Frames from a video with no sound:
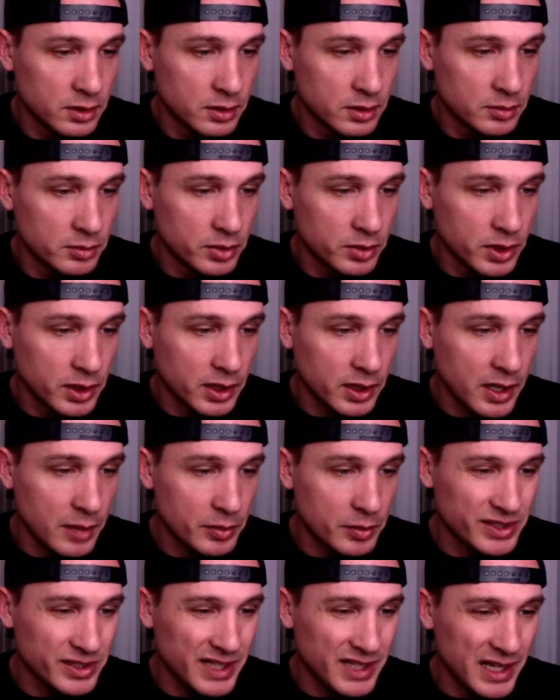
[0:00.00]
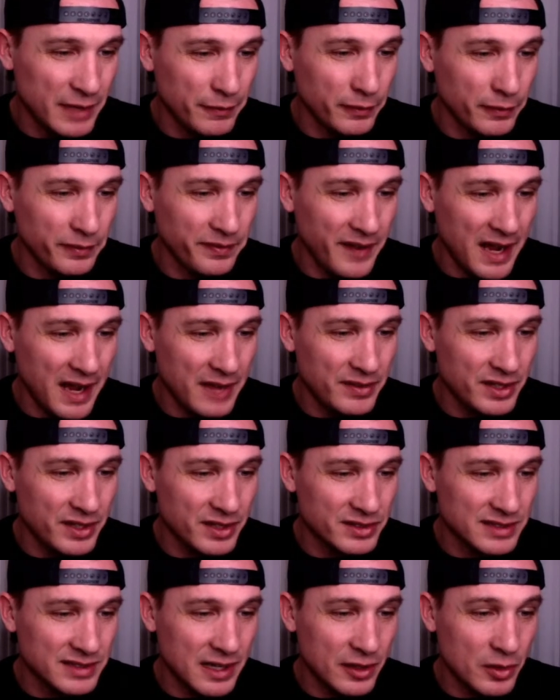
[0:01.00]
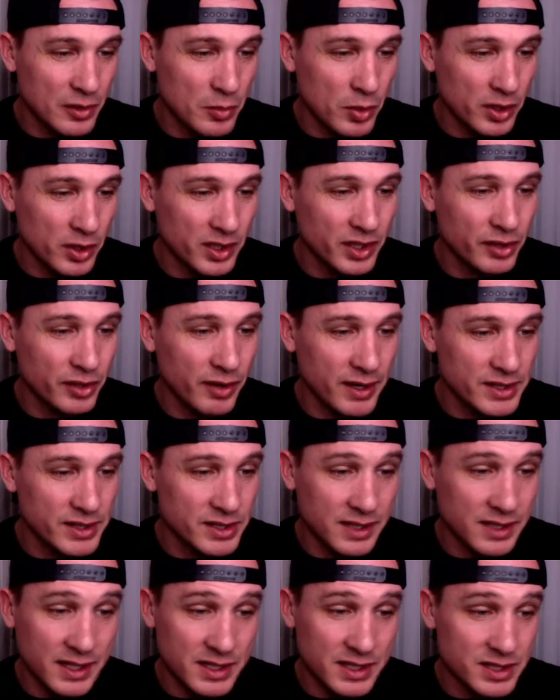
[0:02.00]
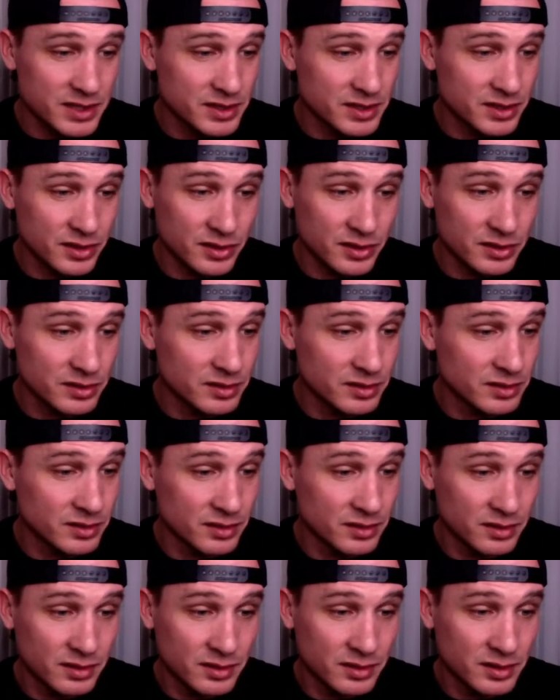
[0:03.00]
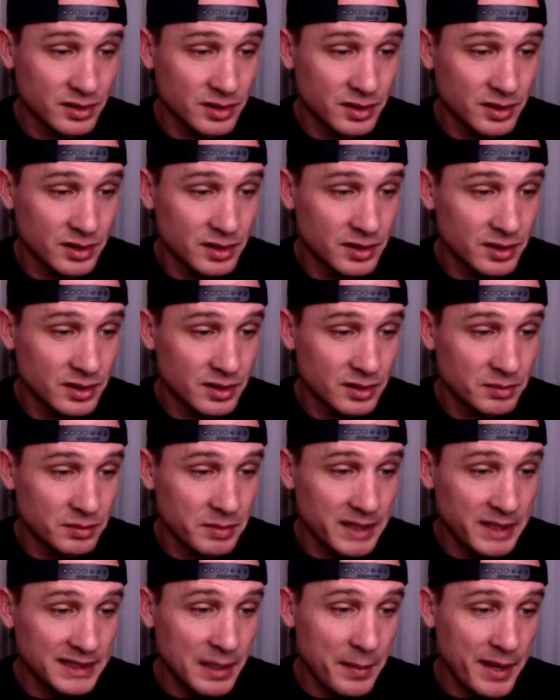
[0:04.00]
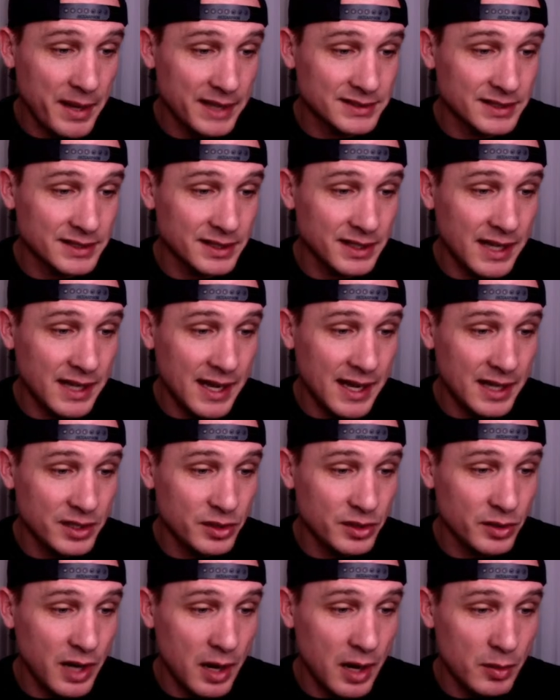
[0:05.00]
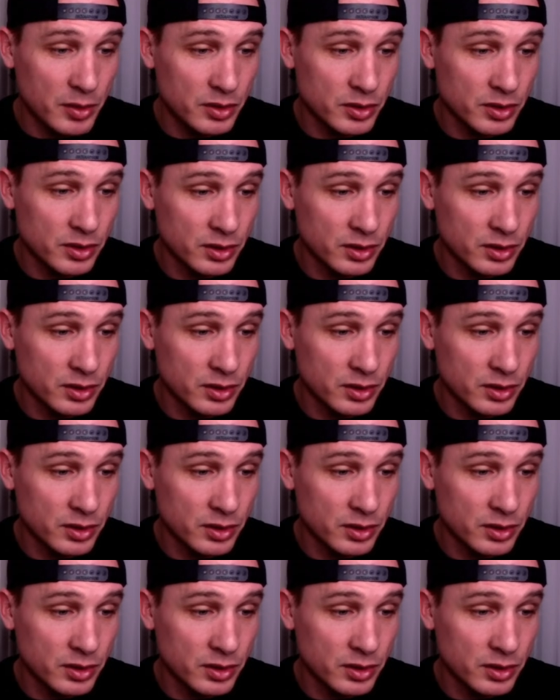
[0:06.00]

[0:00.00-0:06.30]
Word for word: Brought a comment. Did it for five years. Now no more. Congratulations, dude. Make that bag said, yeah, you, Kamu.